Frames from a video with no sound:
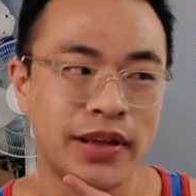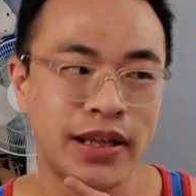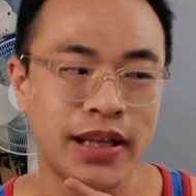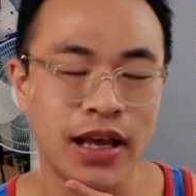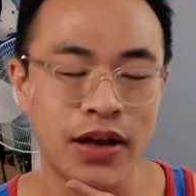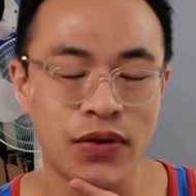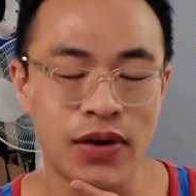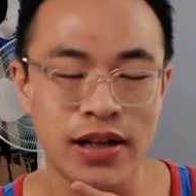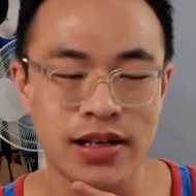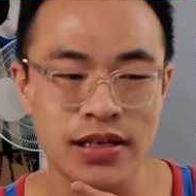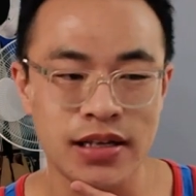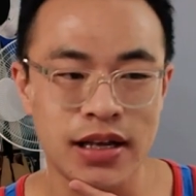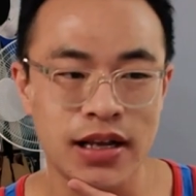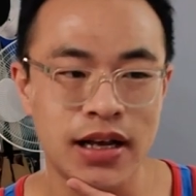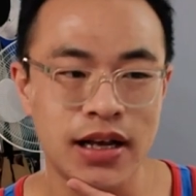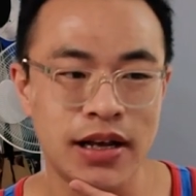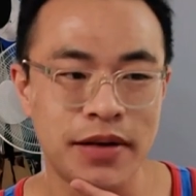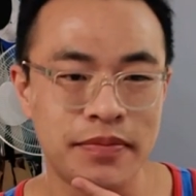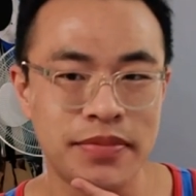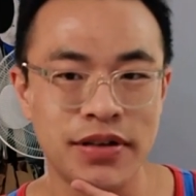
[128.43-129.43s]
Yeah, watch.
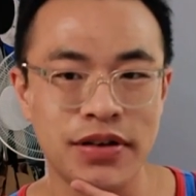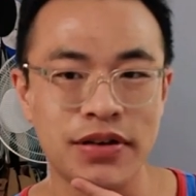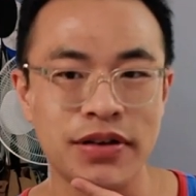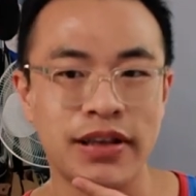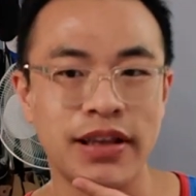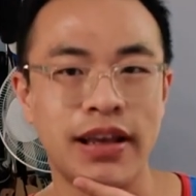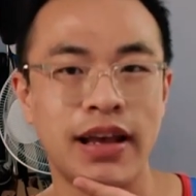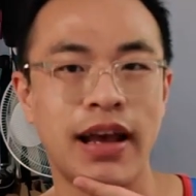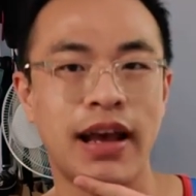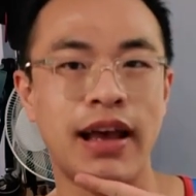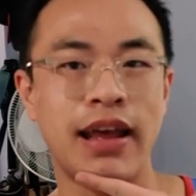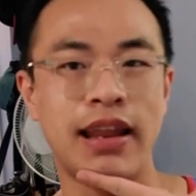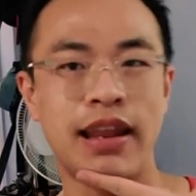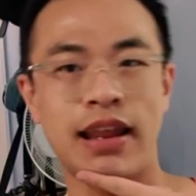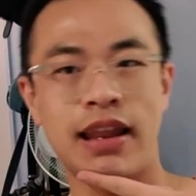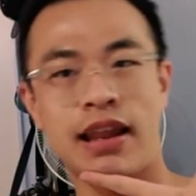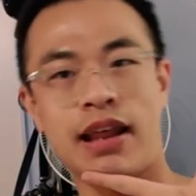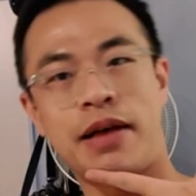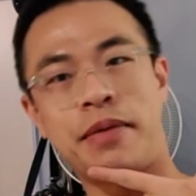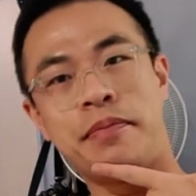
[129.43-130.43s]
So yeah, and
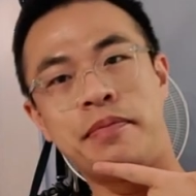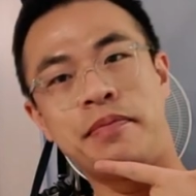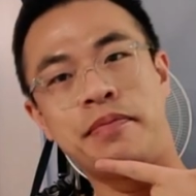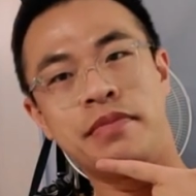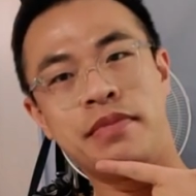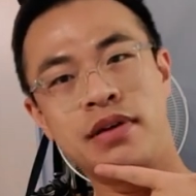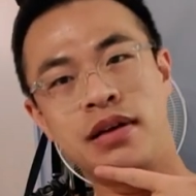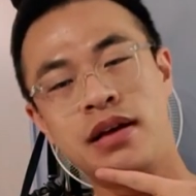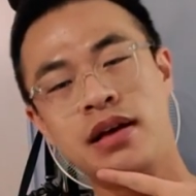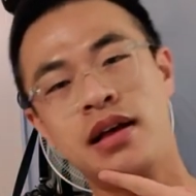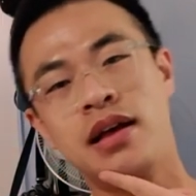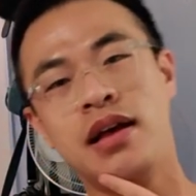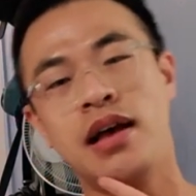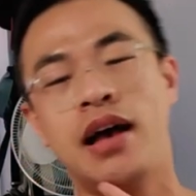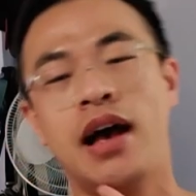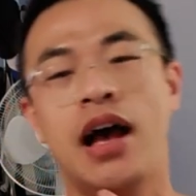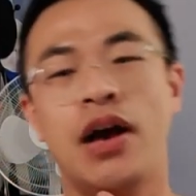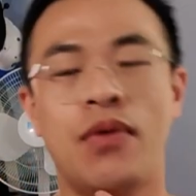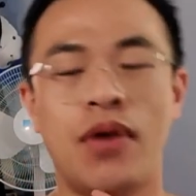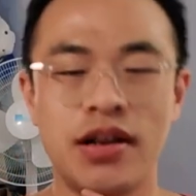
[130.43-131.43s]
then
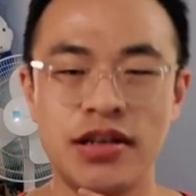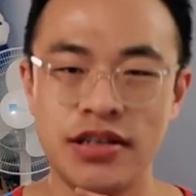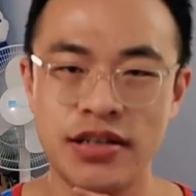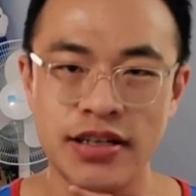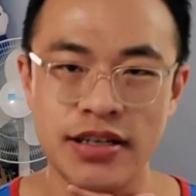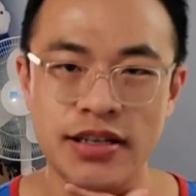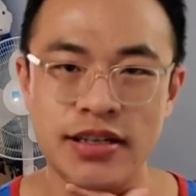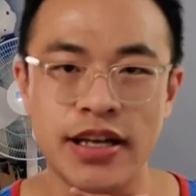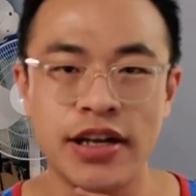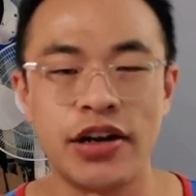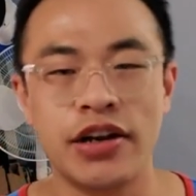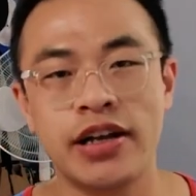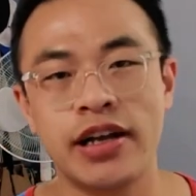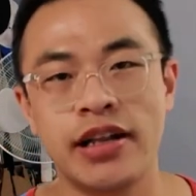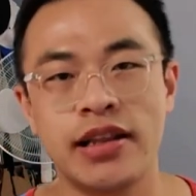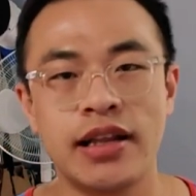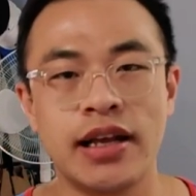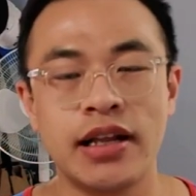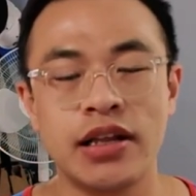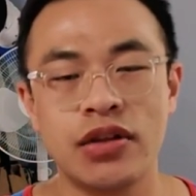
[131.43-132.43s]
I watched the Snyder
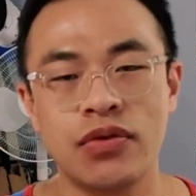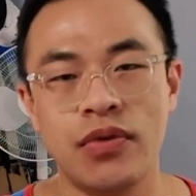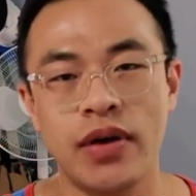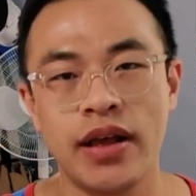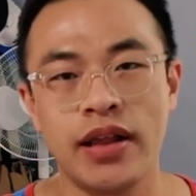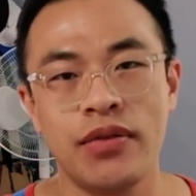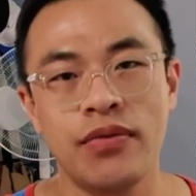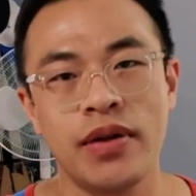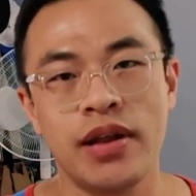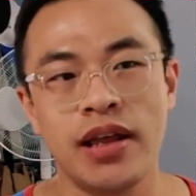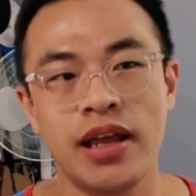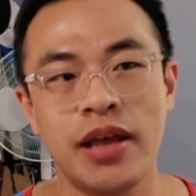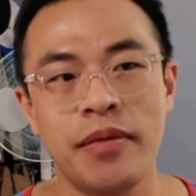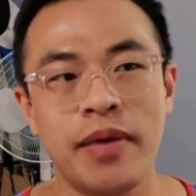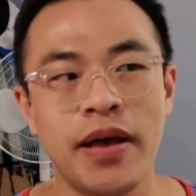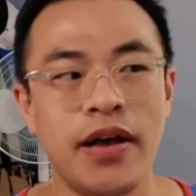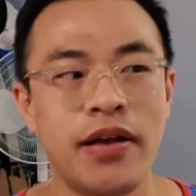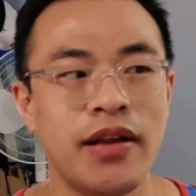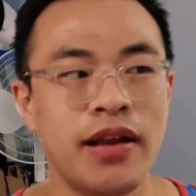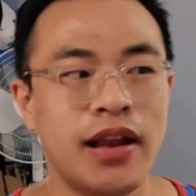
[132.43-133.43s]
Cut like twice when it came
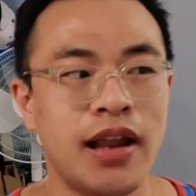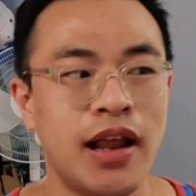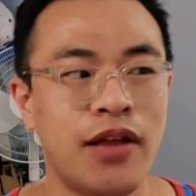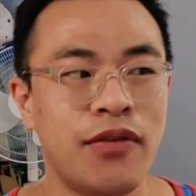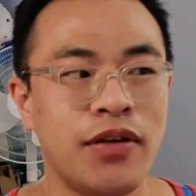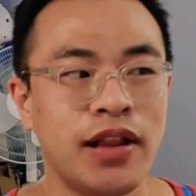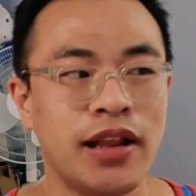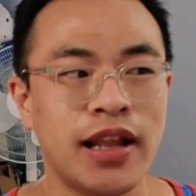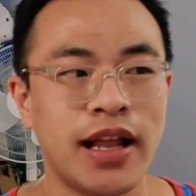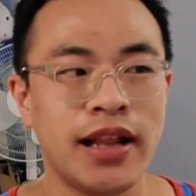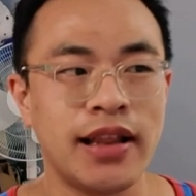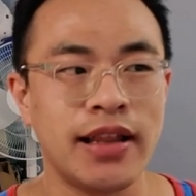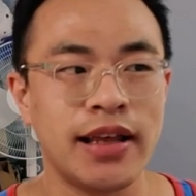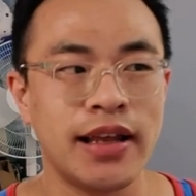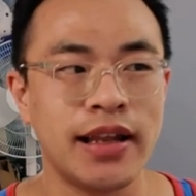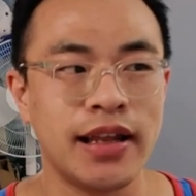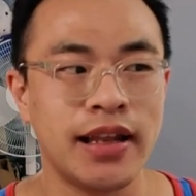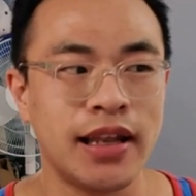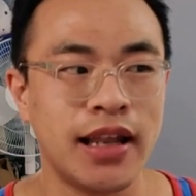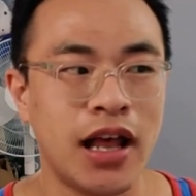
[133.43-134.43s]
out, and I really liked
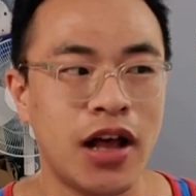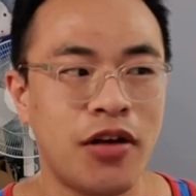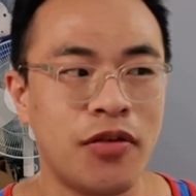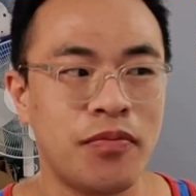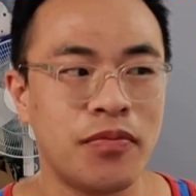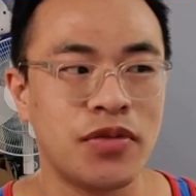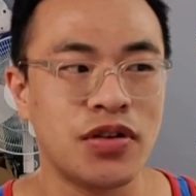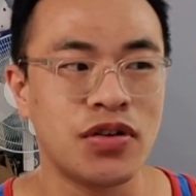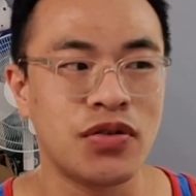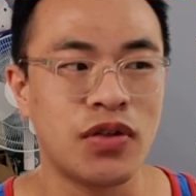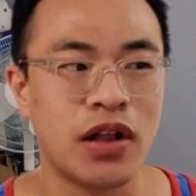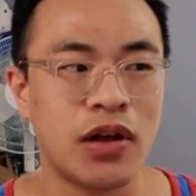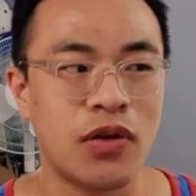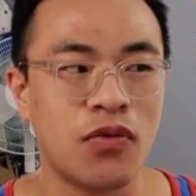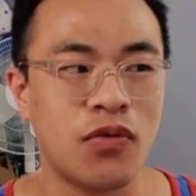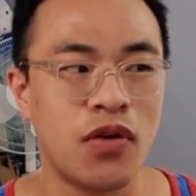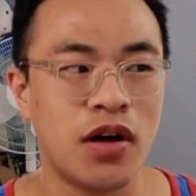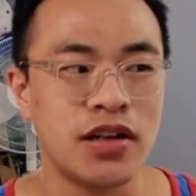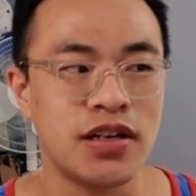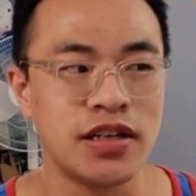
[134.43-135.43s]
it. Now I'm just like
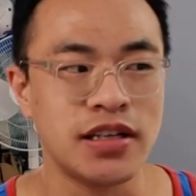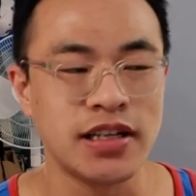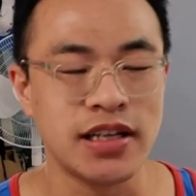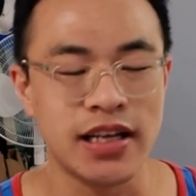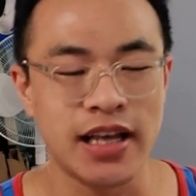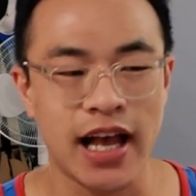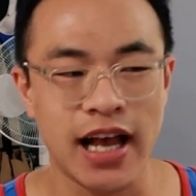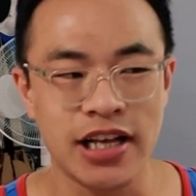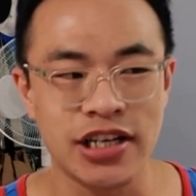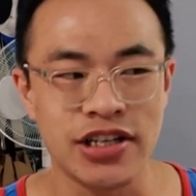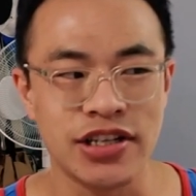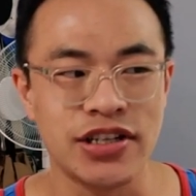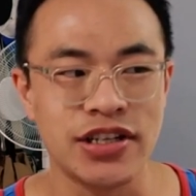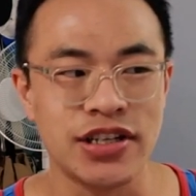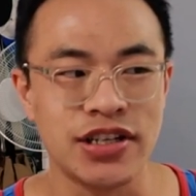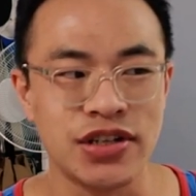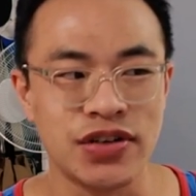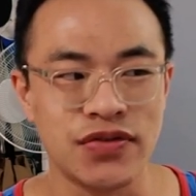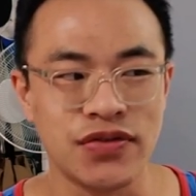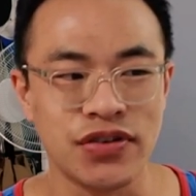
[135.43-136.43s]
watching the action
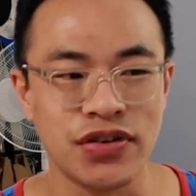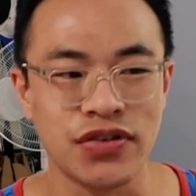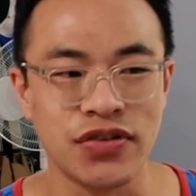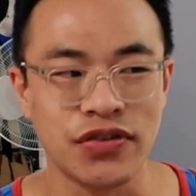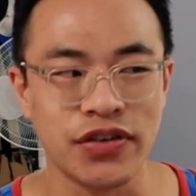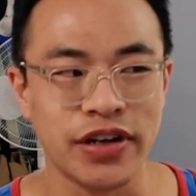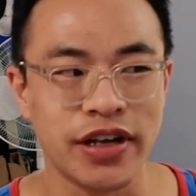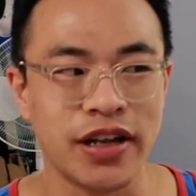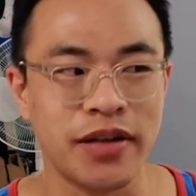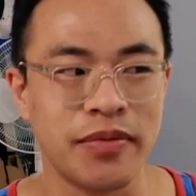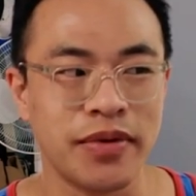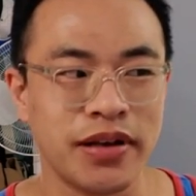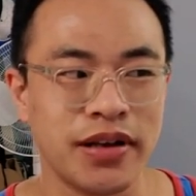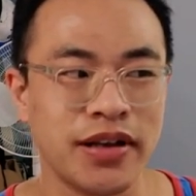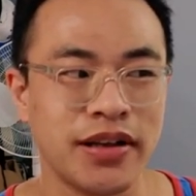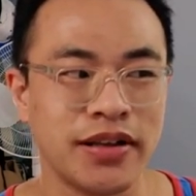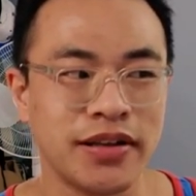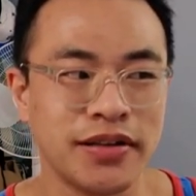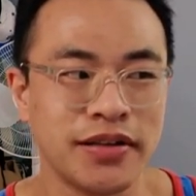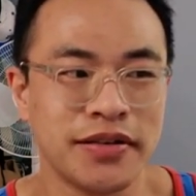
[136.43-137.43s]
scenes over and over again
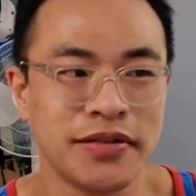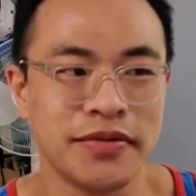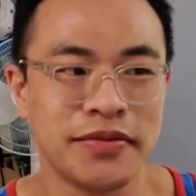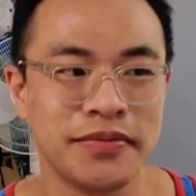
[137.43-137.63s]
because